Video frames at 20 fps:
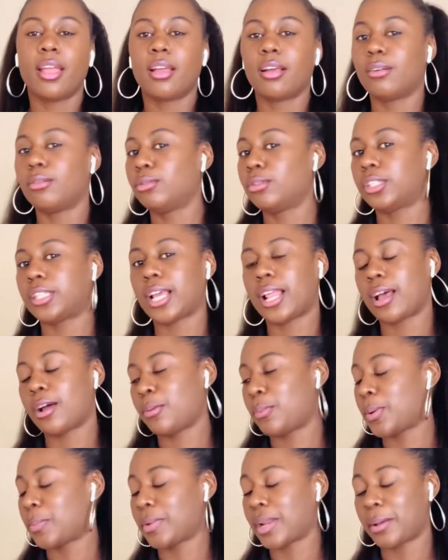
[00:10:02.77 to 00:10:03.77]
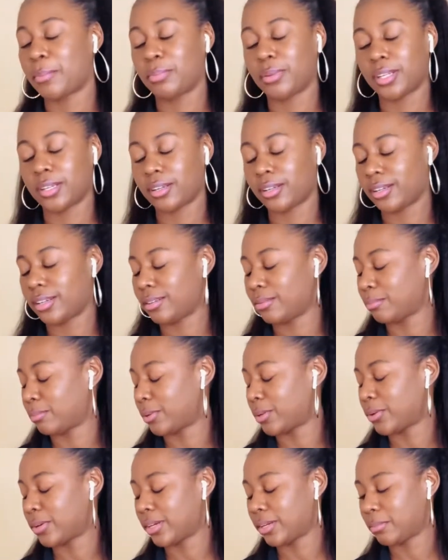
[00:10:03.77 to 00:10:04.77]
Oh, child, I hope I'm not blowing
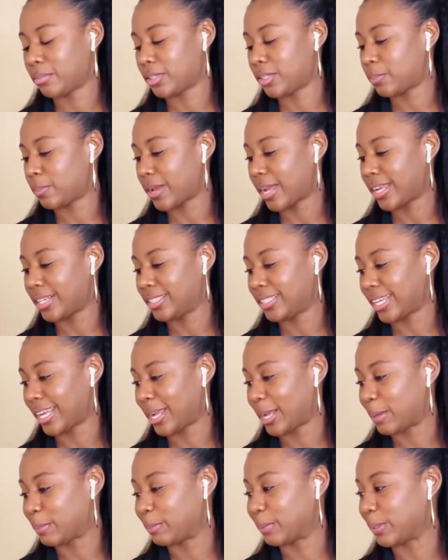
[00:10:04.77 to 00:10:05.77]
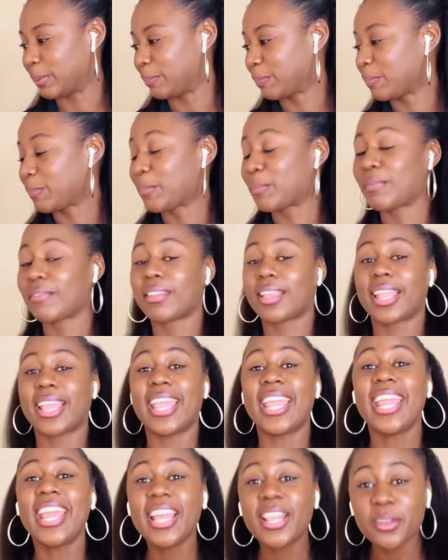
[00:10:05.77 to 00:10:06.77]
up the spot, child. But
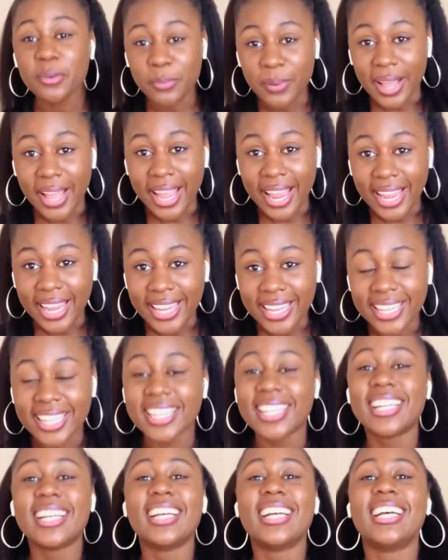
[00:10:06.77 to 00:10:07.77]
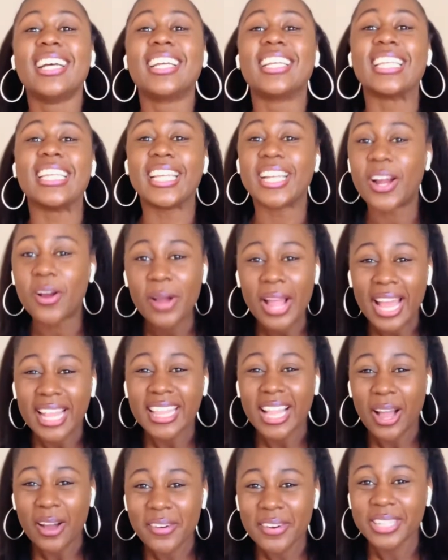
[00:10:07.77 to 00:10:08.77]
either way, you don't have
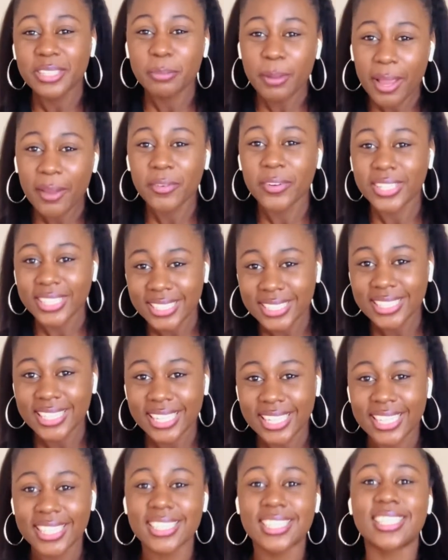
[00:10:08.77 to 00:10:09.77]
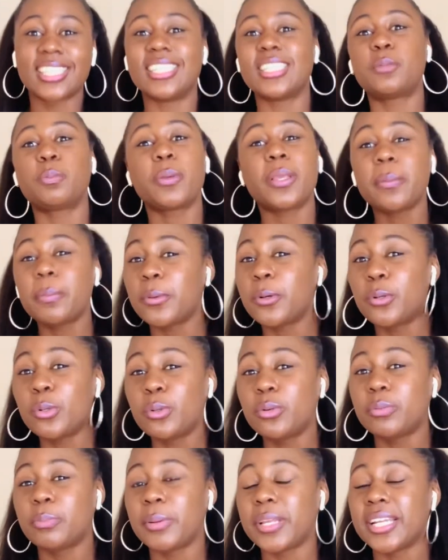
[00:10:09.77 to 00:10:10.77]
to always pay for these things. It's people
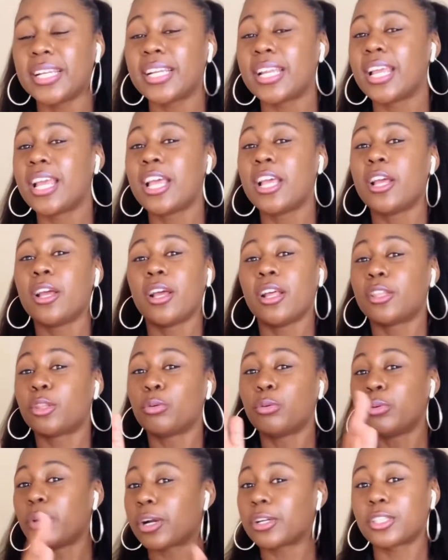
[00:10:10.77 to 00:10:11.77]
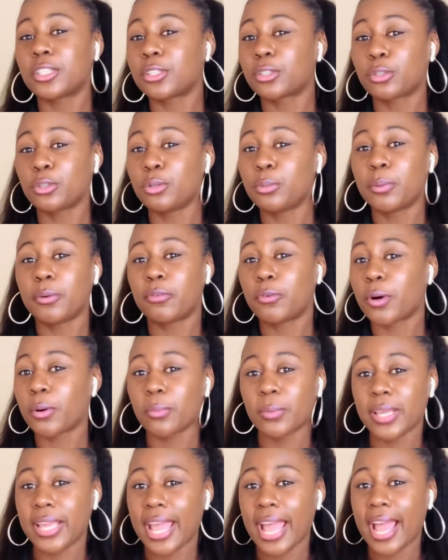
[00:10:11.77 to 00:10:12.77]
who've been through nursing school before
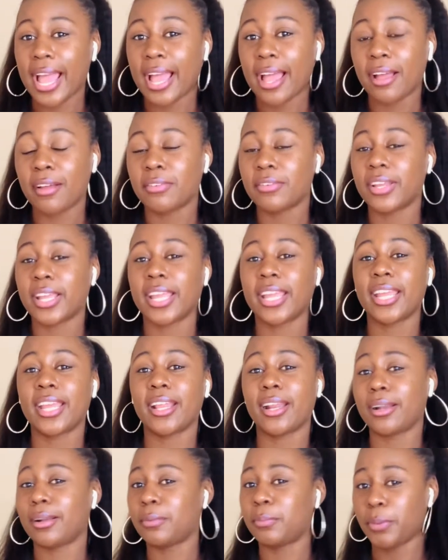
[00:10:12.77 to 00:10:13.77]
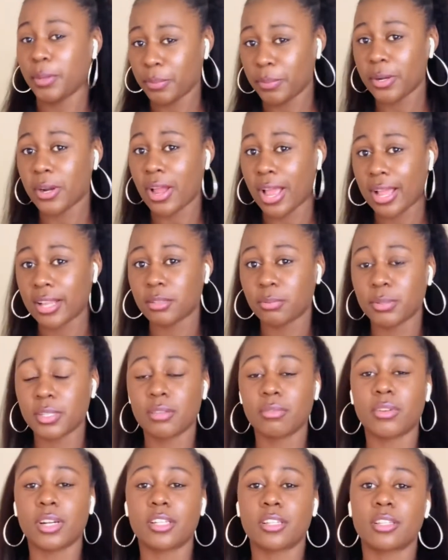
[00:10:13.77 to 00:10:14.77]
we have, and people know how
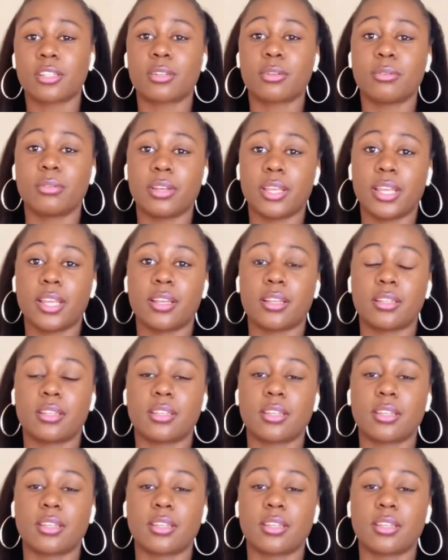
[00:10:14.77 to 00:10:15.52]
expensive nursing school is.